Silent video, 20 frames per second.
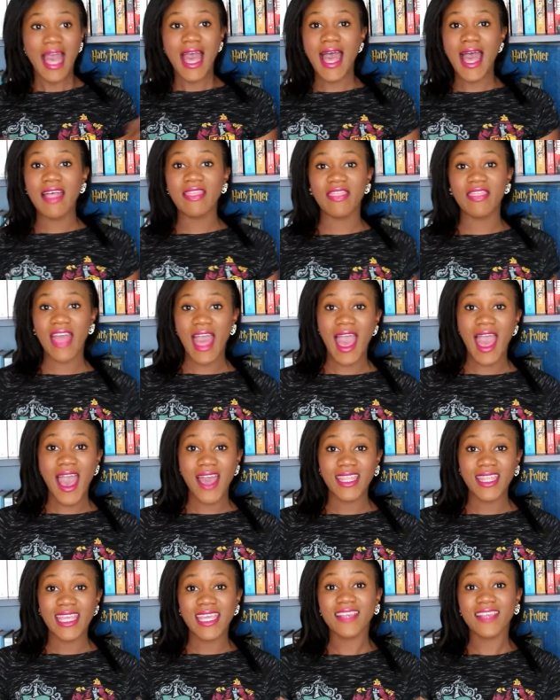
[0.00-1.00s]

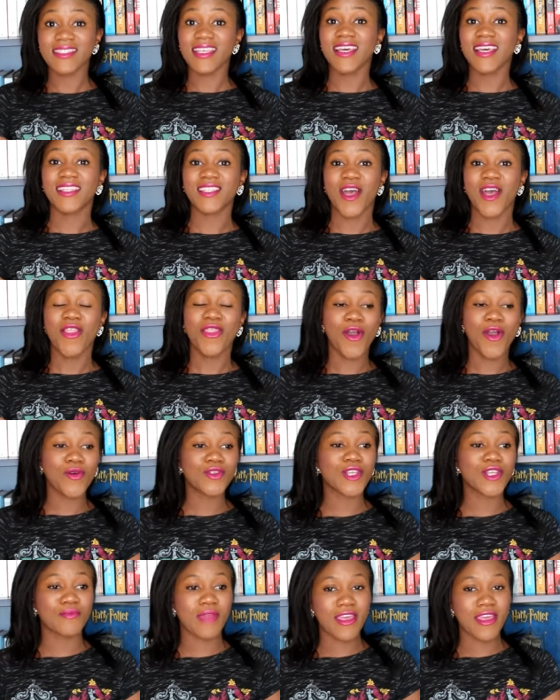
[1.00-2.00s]
that is it.
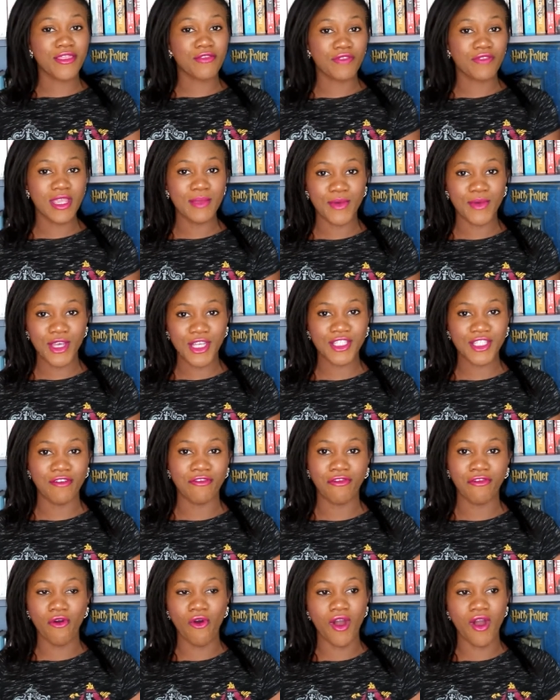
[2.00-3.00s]
Those are my three books
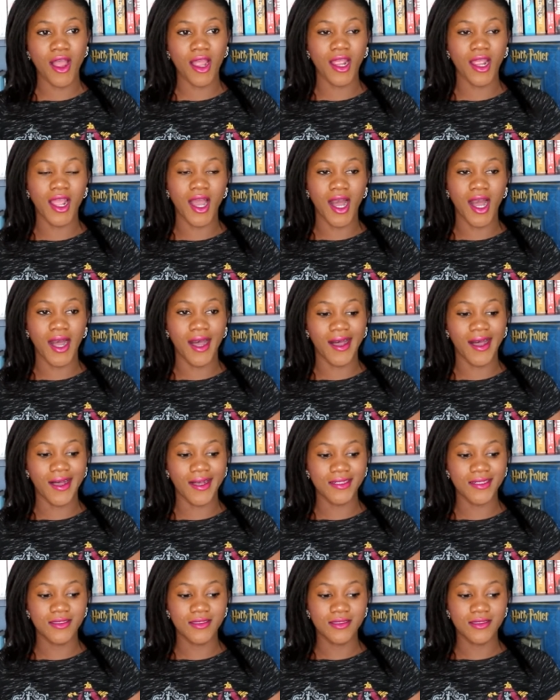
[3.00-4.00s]
for
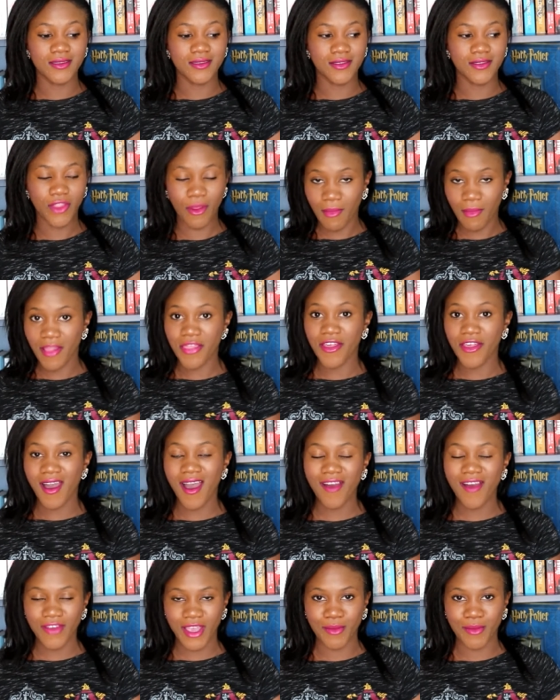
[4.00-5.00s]
uh, the month
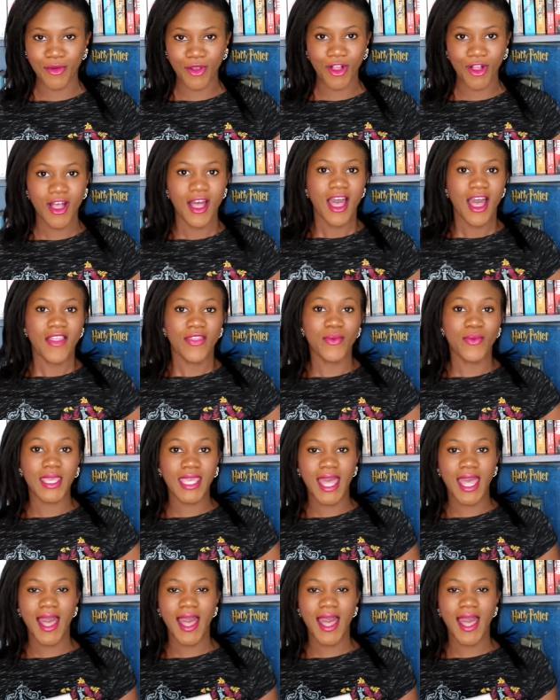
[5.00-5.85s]
of April. We